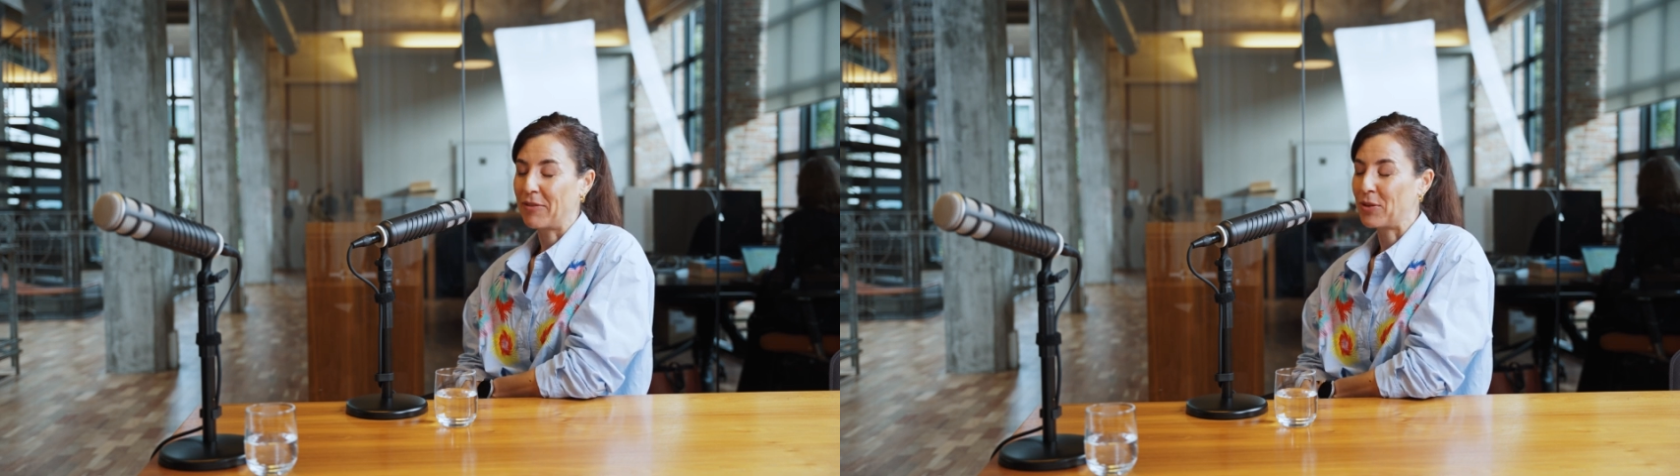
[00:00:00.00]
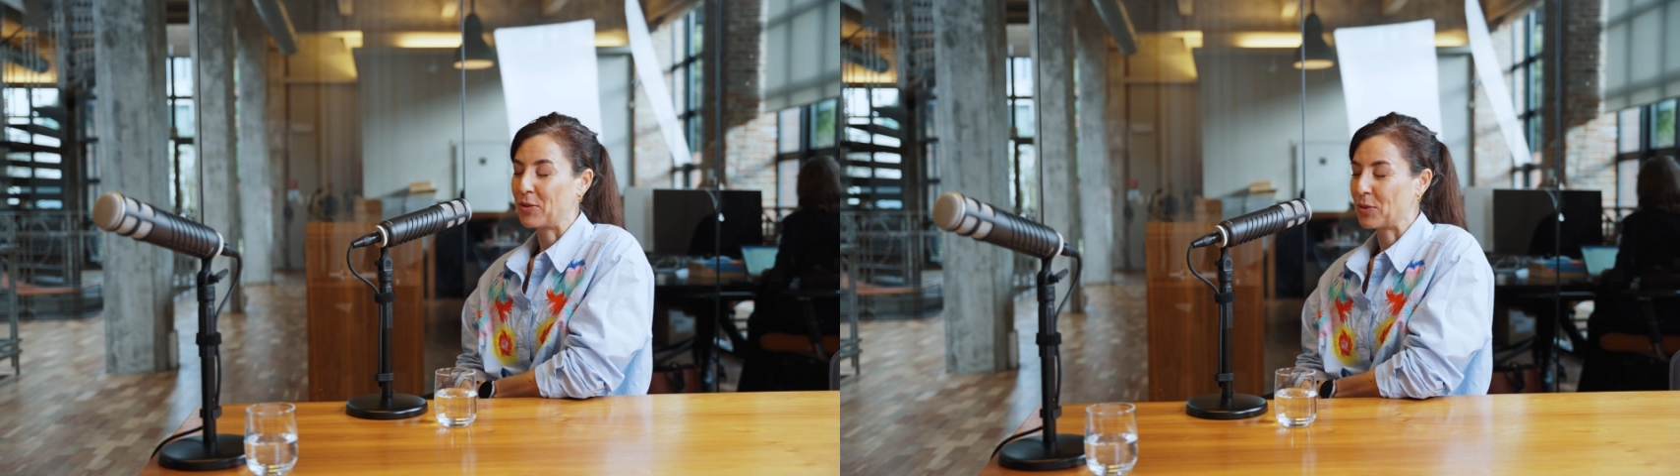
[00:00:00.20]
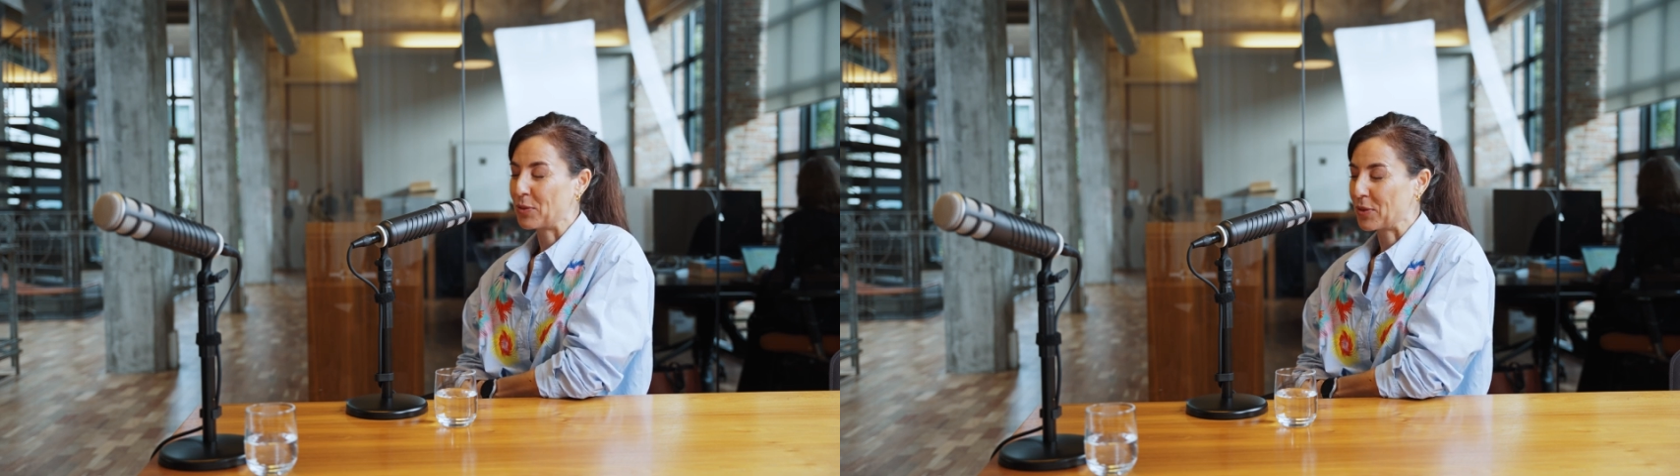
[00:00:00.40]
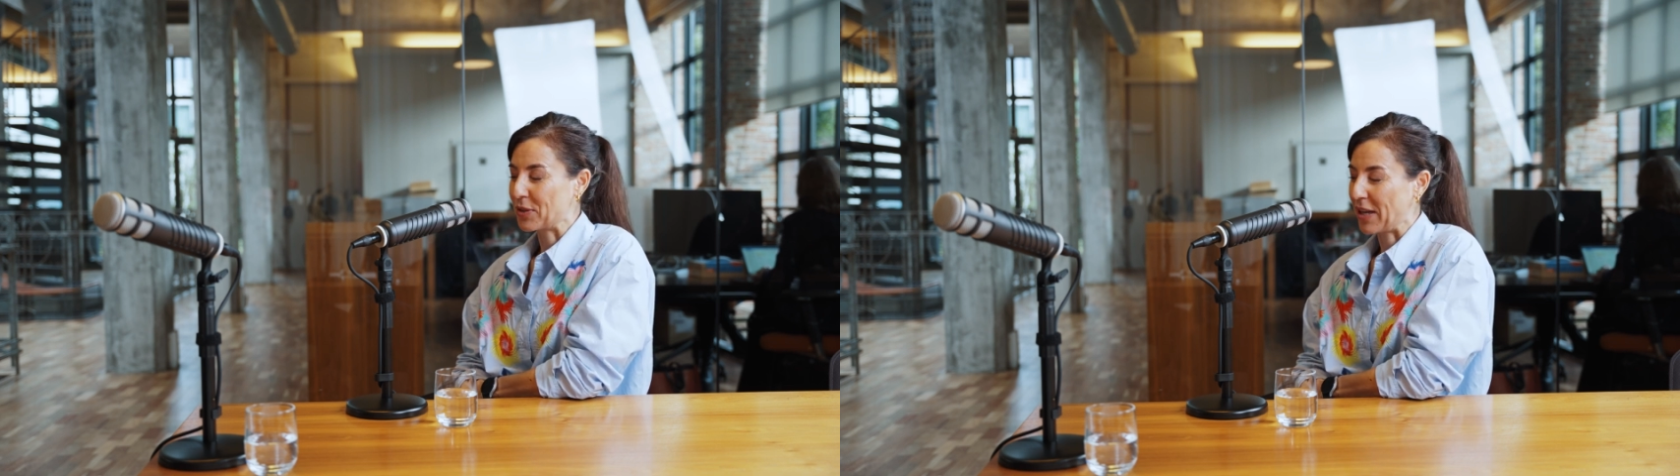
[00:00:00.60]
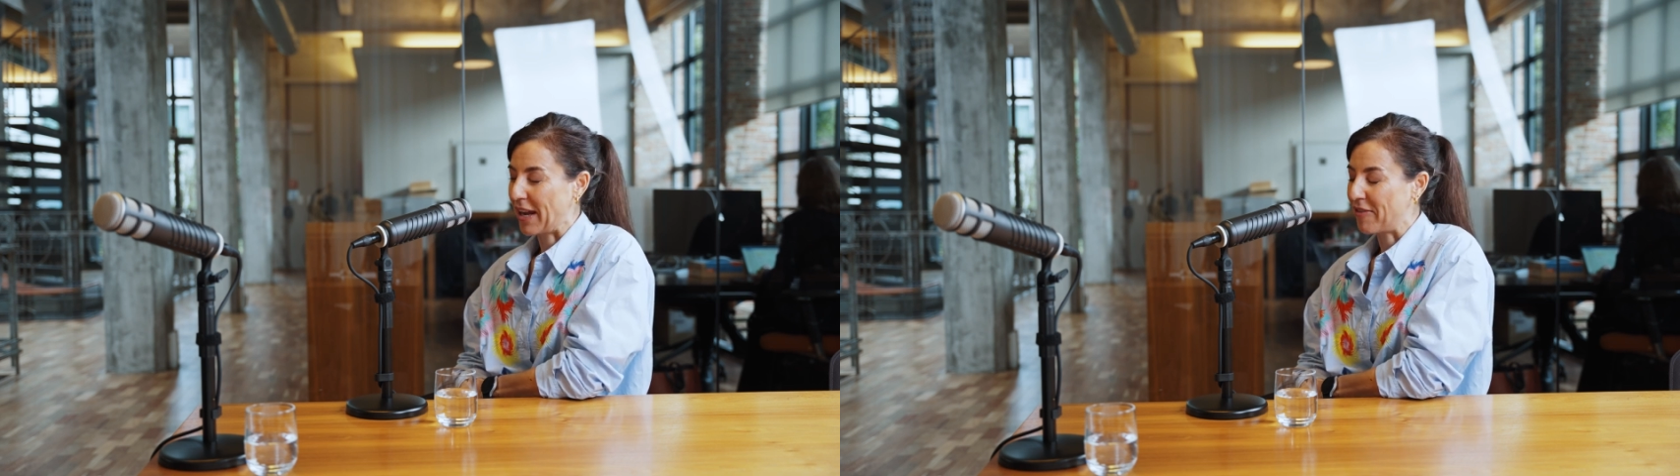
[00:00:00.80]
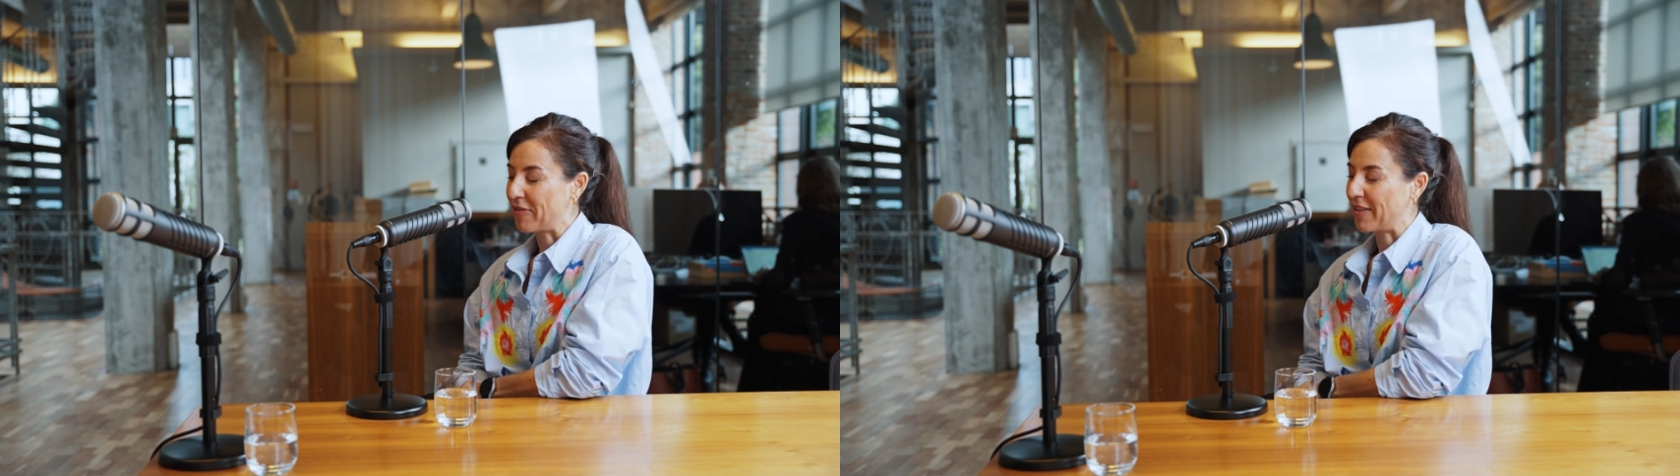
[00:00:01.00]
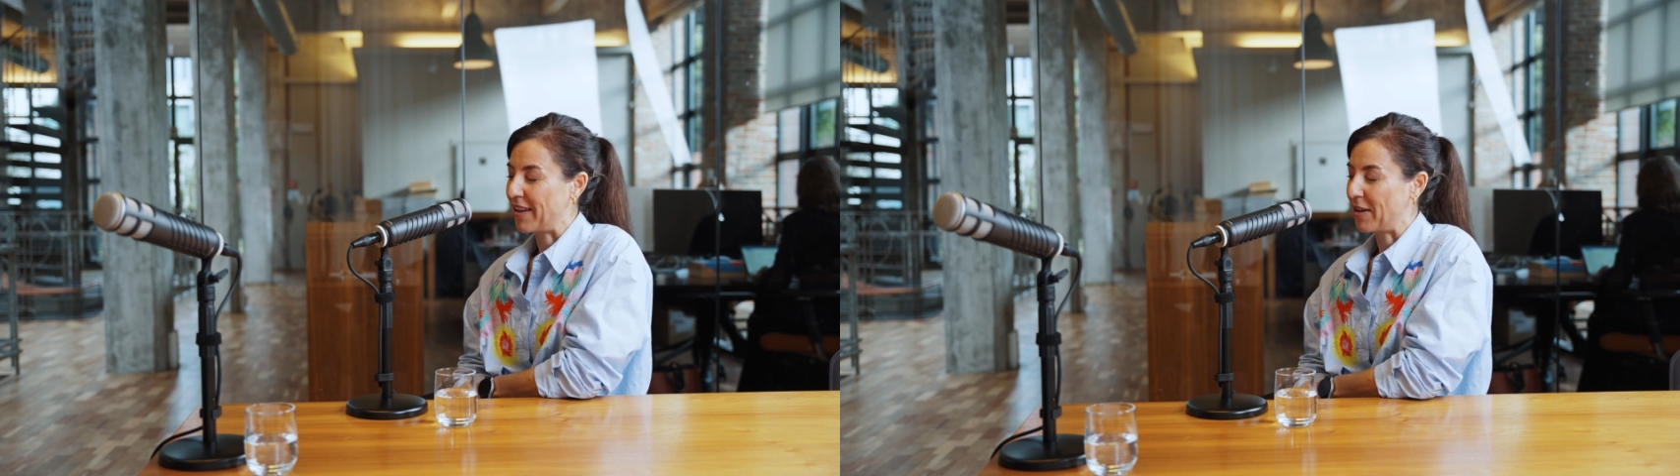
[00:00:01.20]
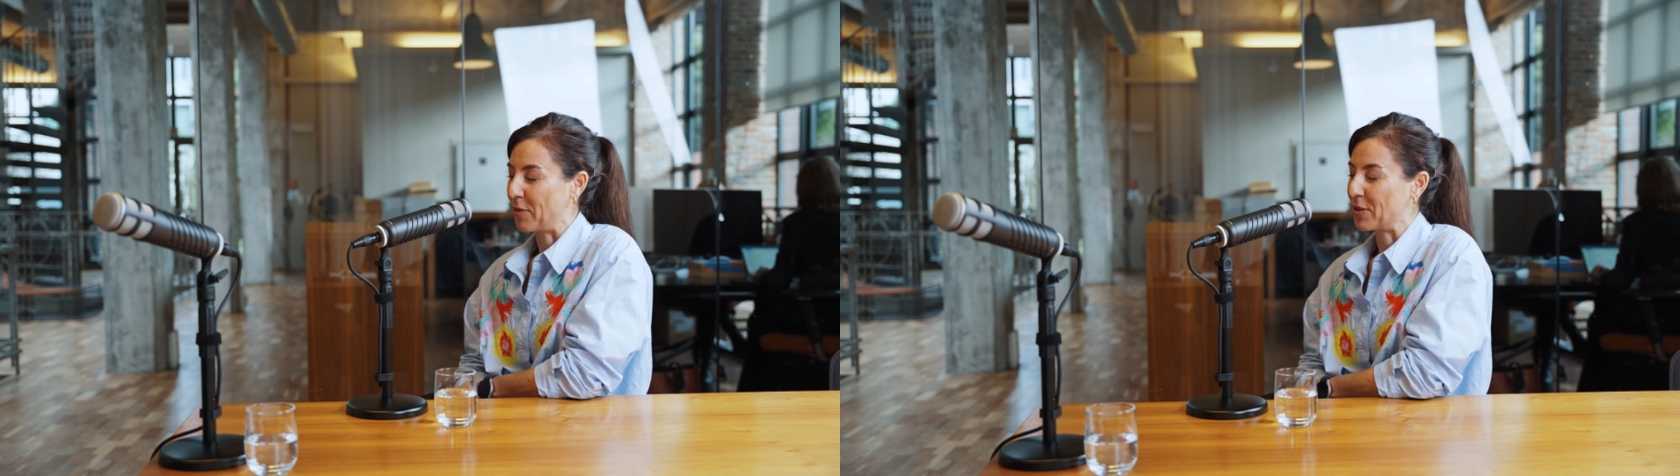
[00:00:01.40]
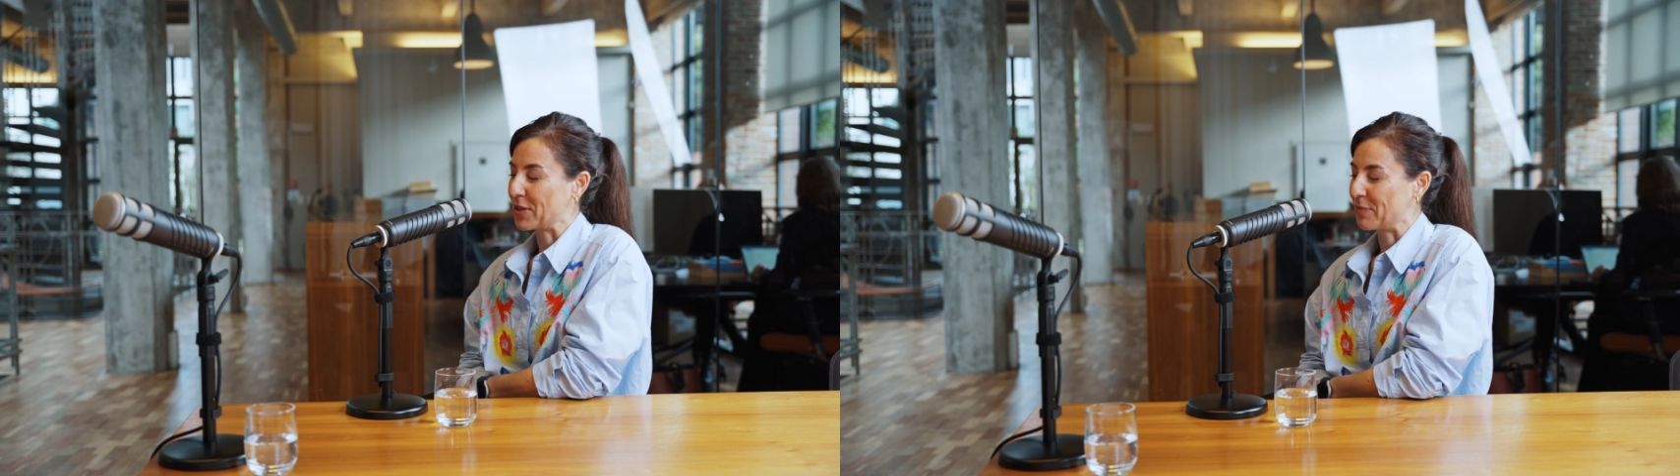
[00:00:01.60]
if you don't want to